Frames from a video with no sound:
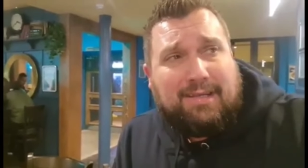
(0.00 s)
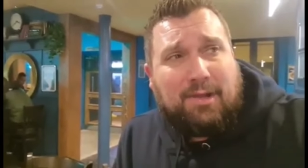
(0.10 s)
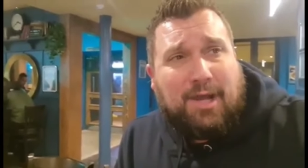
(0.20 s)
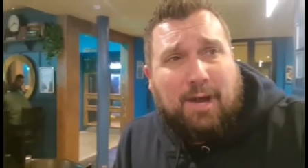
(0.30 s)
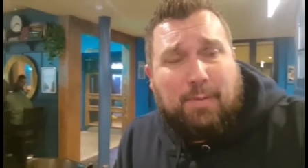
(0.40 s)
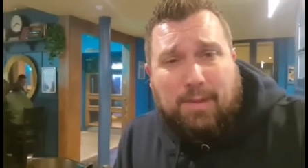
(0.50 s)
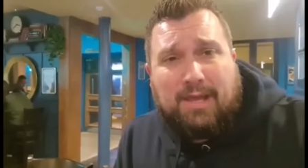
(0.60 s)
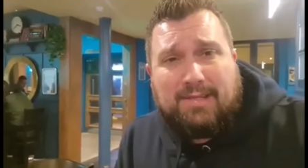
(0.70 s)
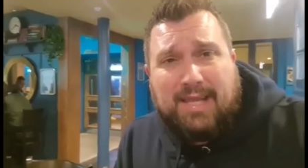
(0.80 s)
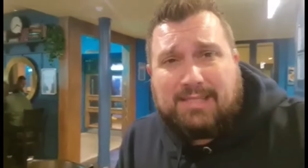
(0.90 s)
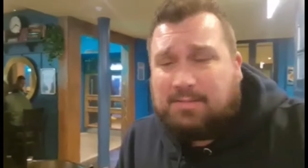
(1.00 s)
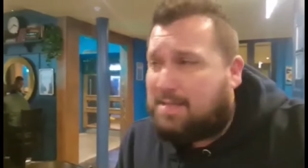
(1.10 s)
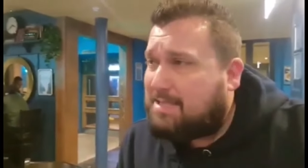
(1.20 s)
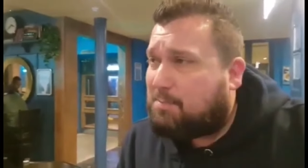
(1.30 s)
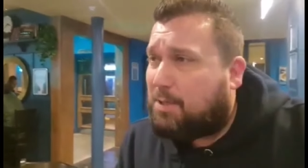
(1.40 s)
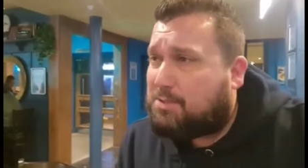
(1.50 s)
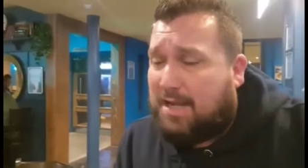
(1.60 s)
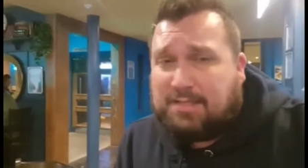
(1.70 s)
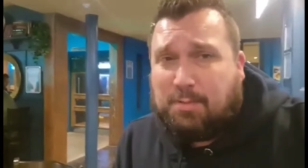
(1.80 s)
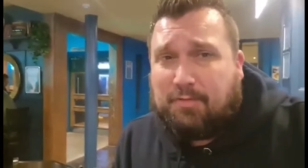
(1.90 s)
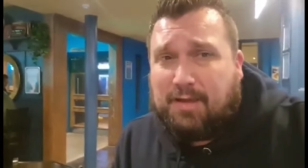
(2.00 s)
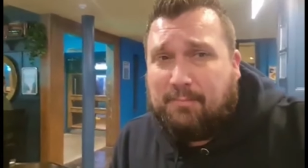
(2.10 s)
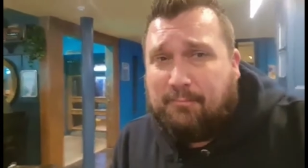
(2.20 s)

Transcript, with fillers: No carpet, but yeah, decent, decent boots in that to be fair.